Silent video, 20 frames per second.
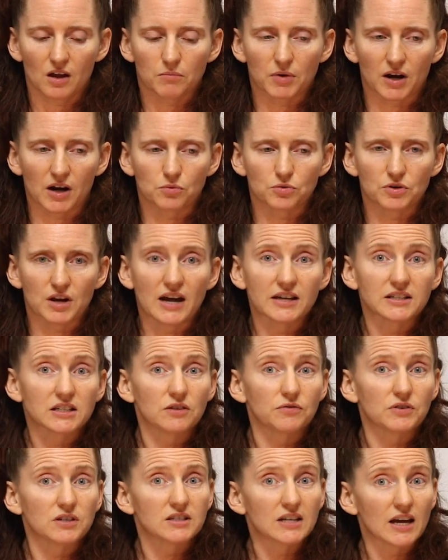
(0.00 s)
But I would ask
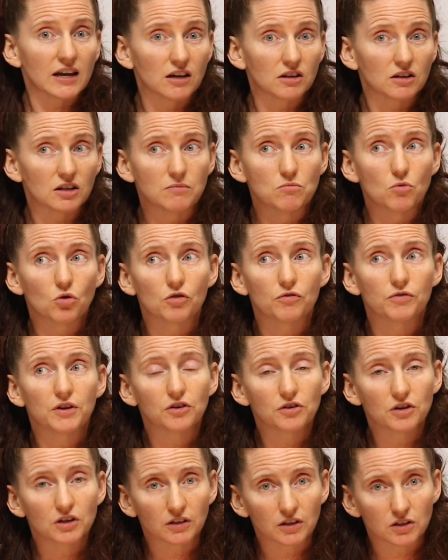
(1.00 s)
if a second and more
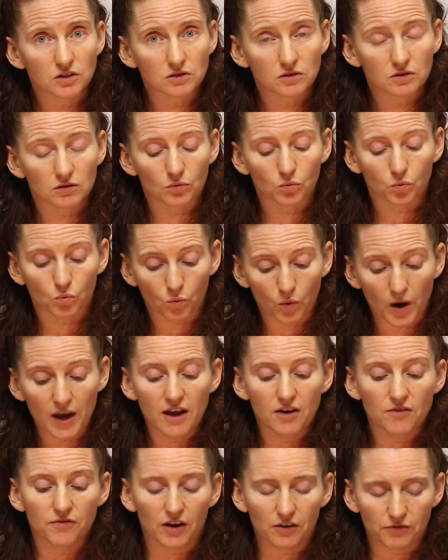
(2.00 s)
virulent
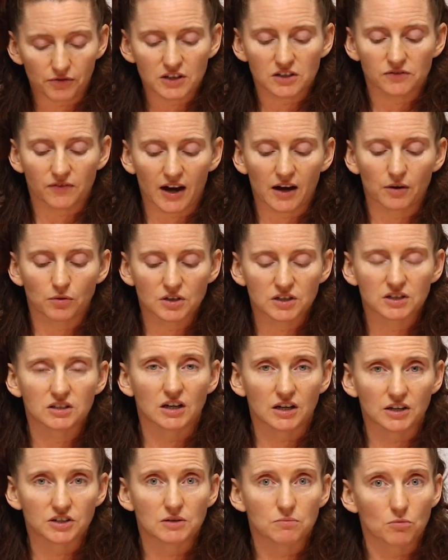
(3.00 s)
wave of this virus
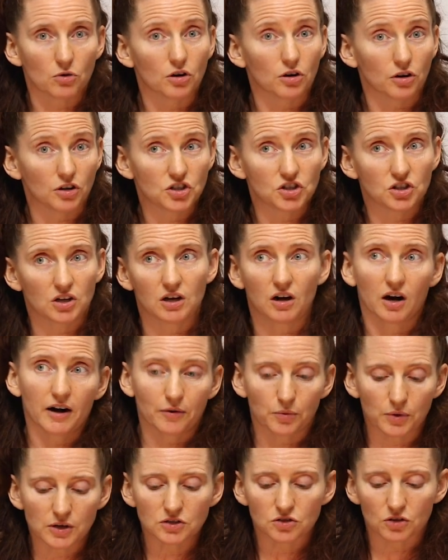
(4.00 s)
does emerge in
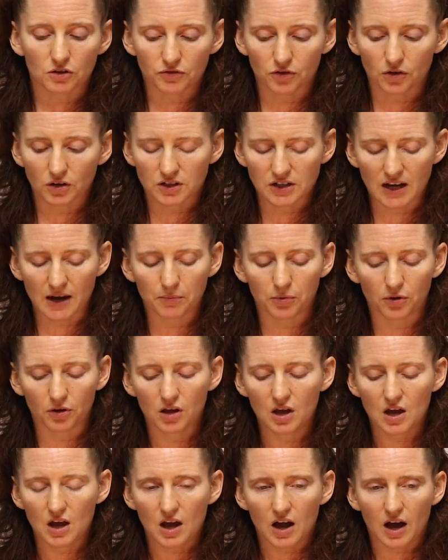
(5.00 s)
our winter, for
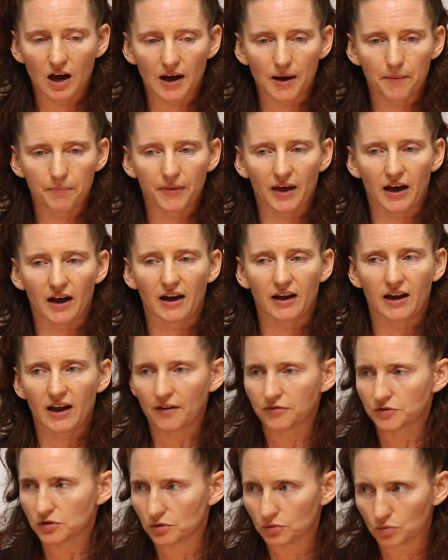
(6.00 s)
example, I
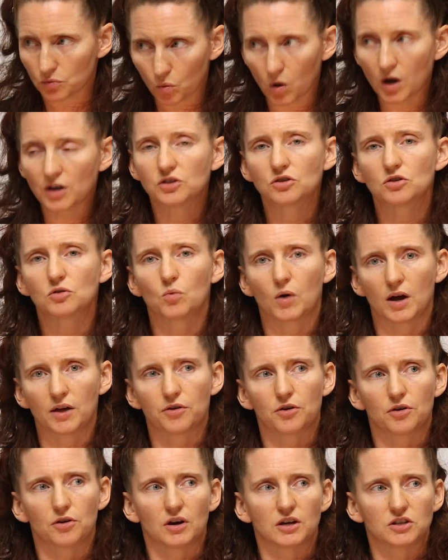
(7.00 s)
have to wonder
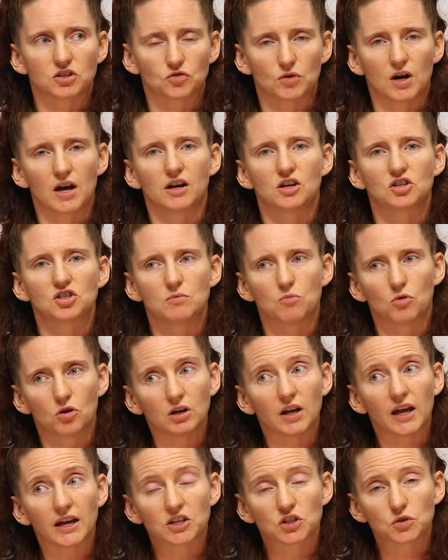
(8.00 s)
whether a strategy more
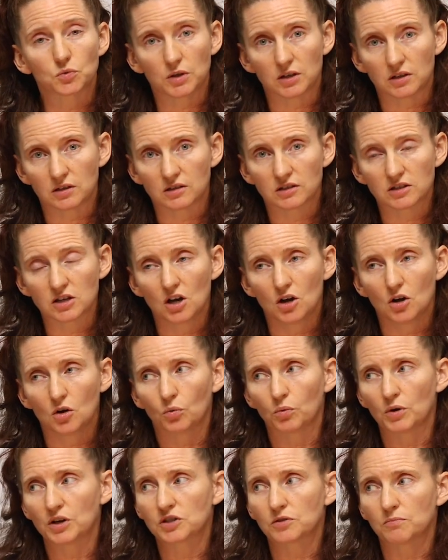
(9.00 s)
like Sweden's,
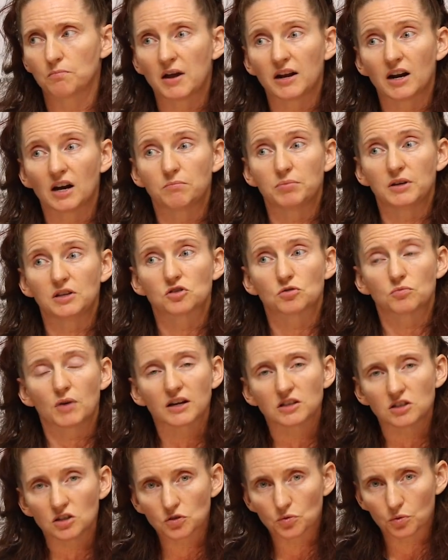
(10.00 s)
which may not be
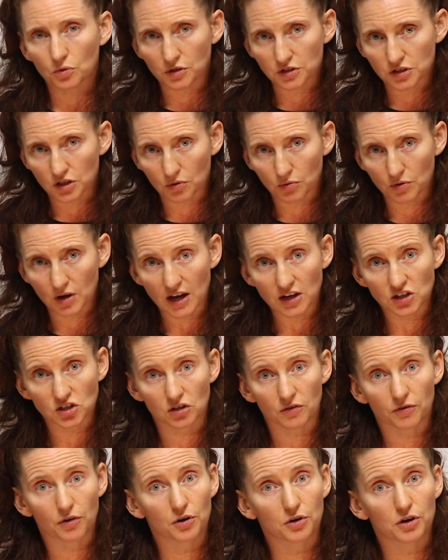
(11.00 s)
directed towards the
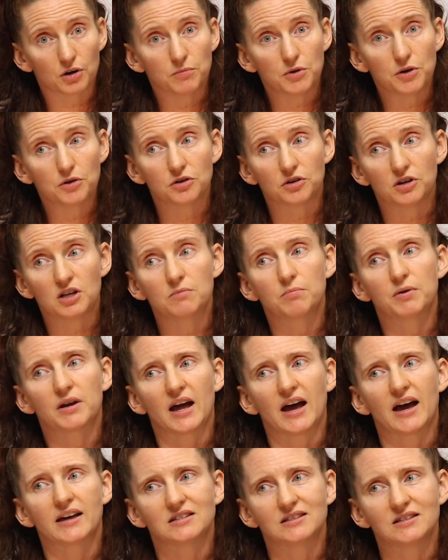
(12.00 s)
creation of herd immunity, but
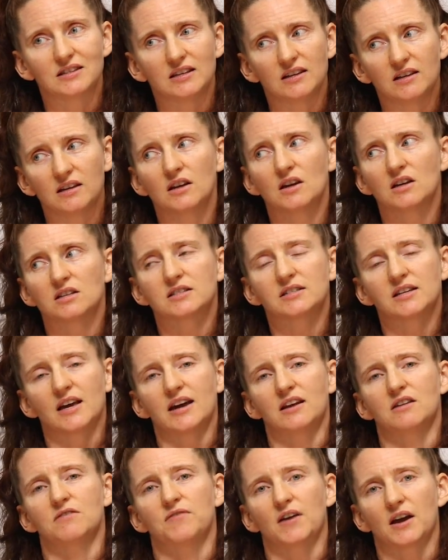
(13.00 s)
has the
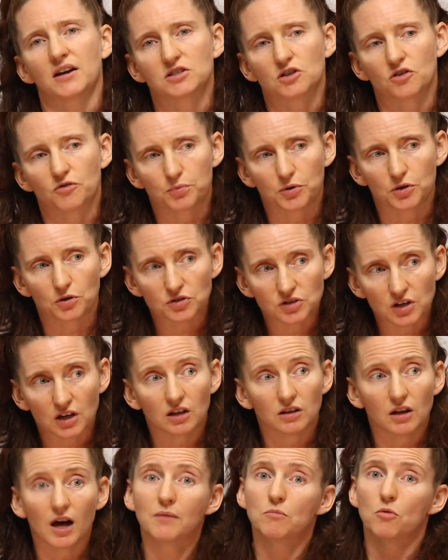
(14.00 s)
side effect of producing
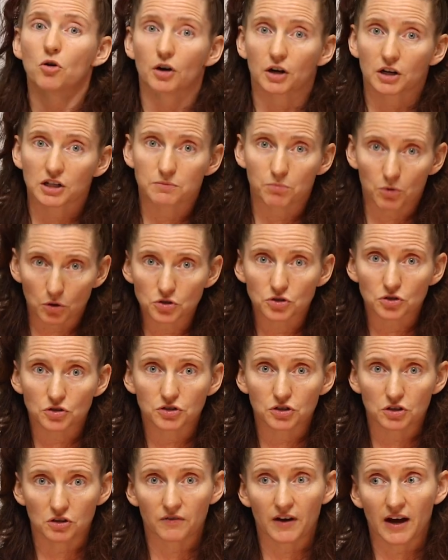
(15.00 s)
a lot more
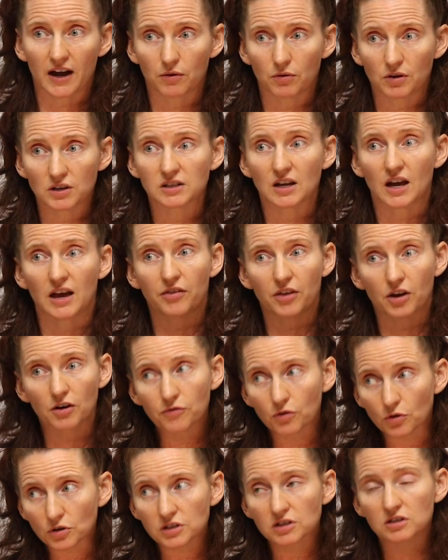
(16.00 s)
exposures to the virus and
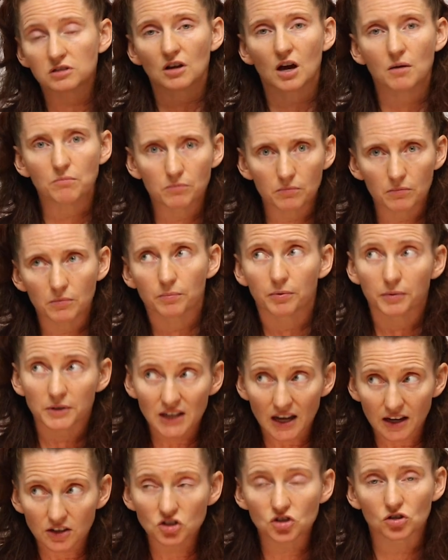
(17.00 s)
therefore some
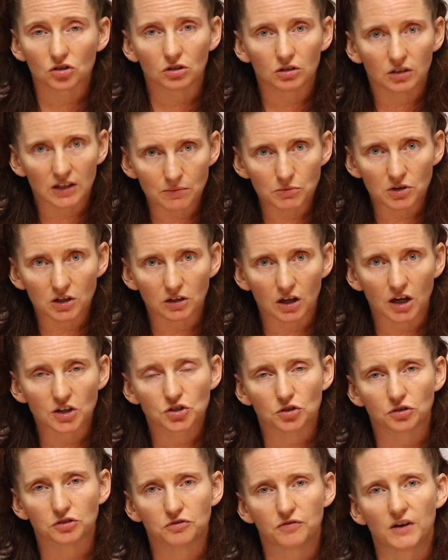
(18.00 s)
potential
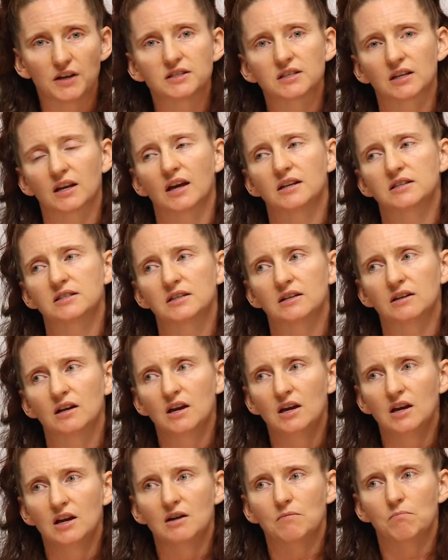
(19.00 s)
immunological defense against it,
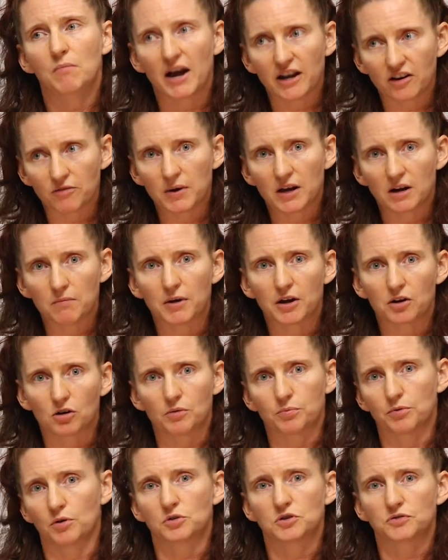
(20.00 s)
might have been a better
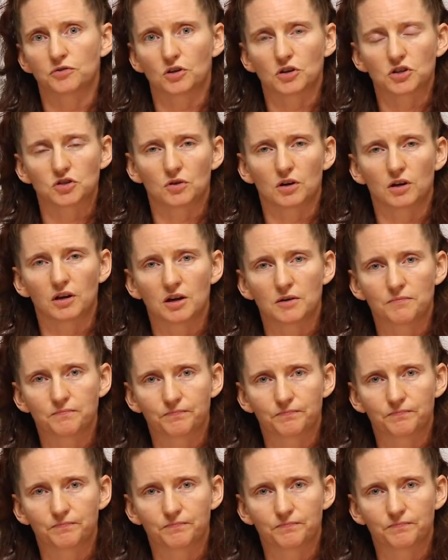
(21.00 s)
approach for Australia.